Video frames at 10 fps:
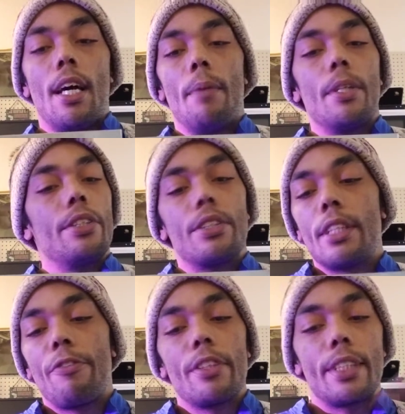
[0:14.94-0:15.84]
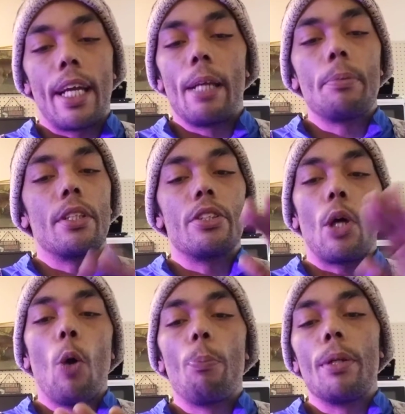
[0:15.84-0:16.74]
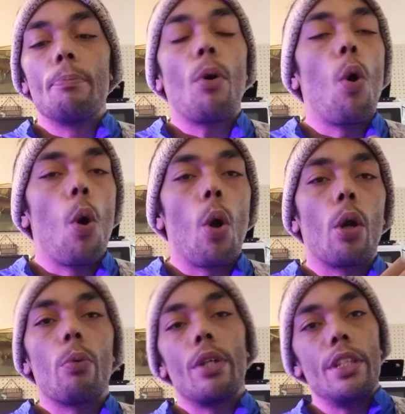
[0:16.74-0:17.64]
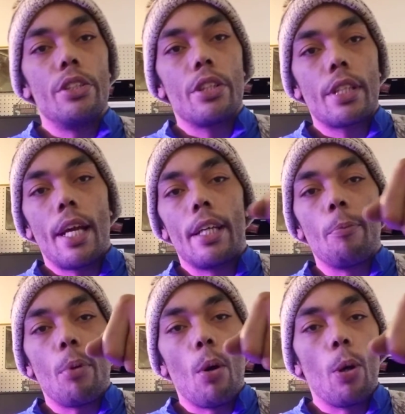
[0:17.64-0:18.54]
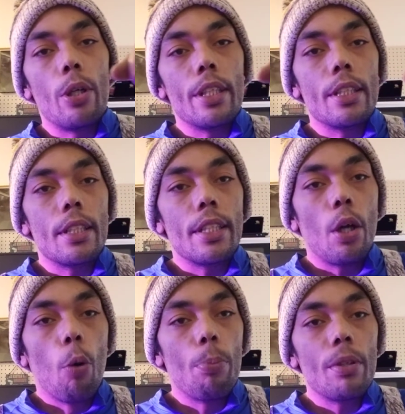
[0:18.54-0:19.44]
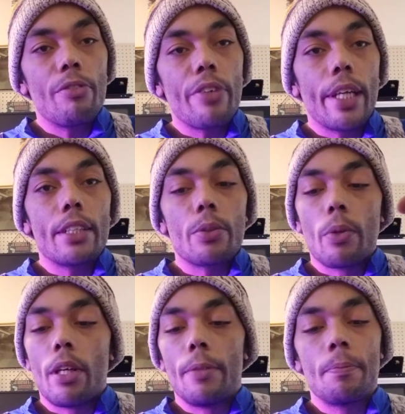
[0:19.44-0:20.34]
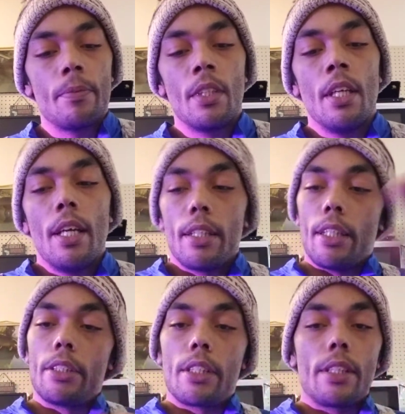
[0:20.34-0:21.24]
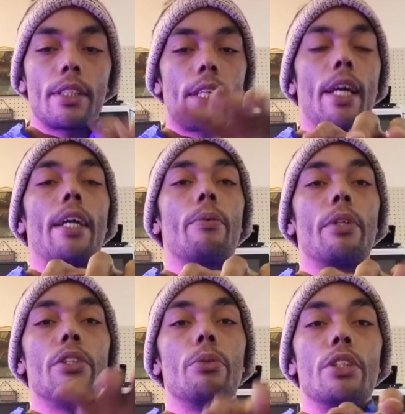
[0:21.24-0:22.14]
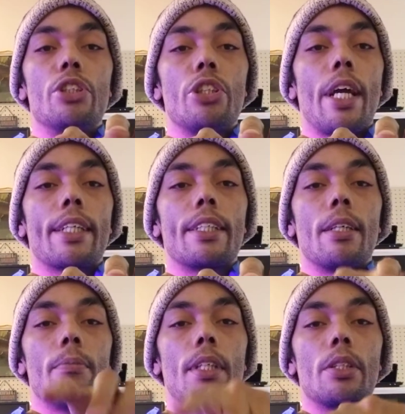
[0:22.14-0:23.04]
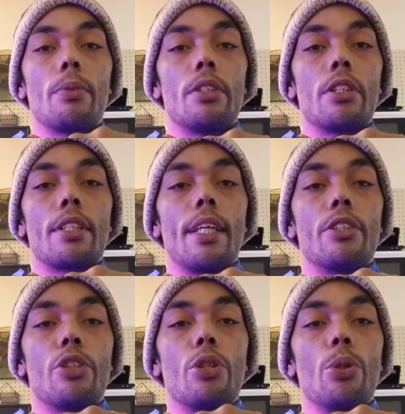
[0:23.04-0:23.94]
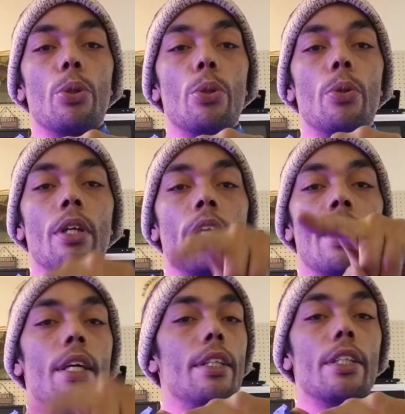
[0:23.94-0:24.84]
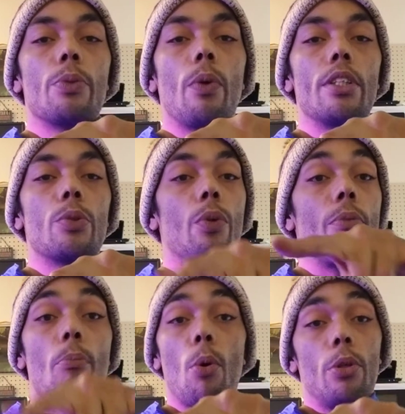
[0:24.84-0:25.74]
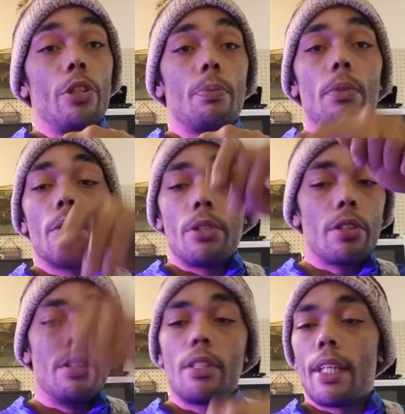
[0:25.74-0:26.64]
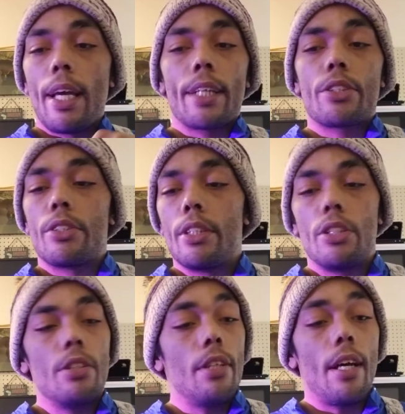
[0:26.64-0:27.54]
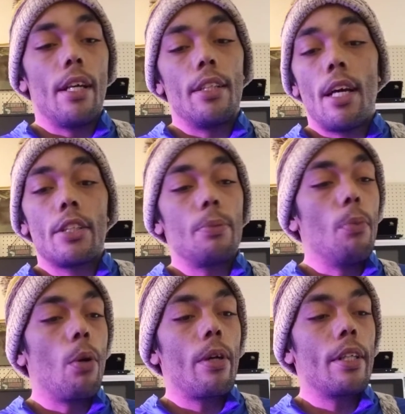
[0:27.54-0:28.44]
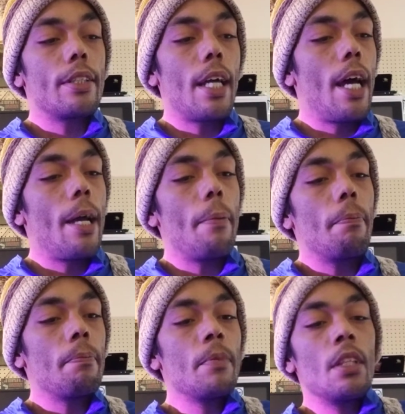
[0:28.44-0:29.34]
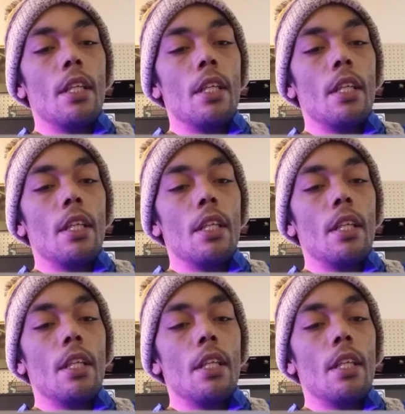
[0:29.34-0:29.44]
There's different types. There's open pour, where you just kind of pour it into the open-faced one. There's this kind where you inject them. This one just has 2. There's ones with more screws, so you can actually launch more at a time.